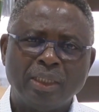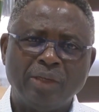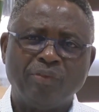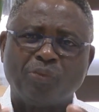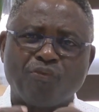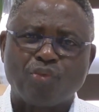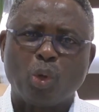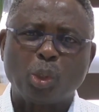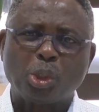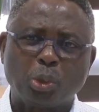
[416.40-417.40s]
If it
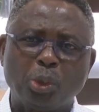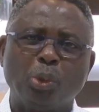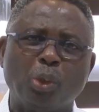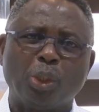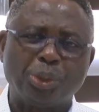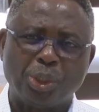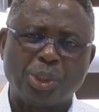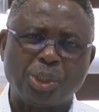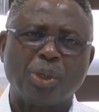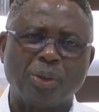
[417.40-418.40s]
flows to you or
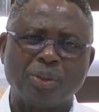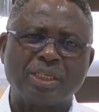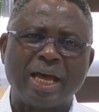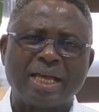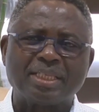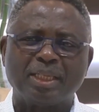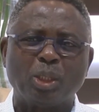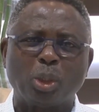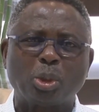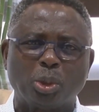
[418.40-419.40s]
does not, has a
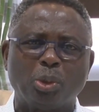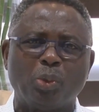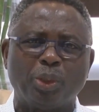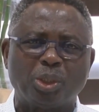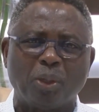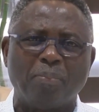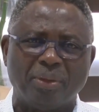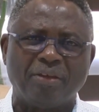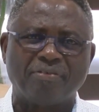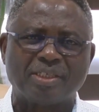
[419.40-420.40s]
lot to do with your
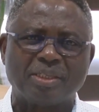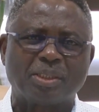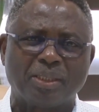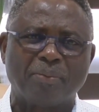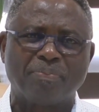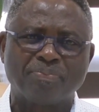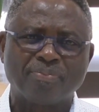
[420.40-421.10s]
belief system.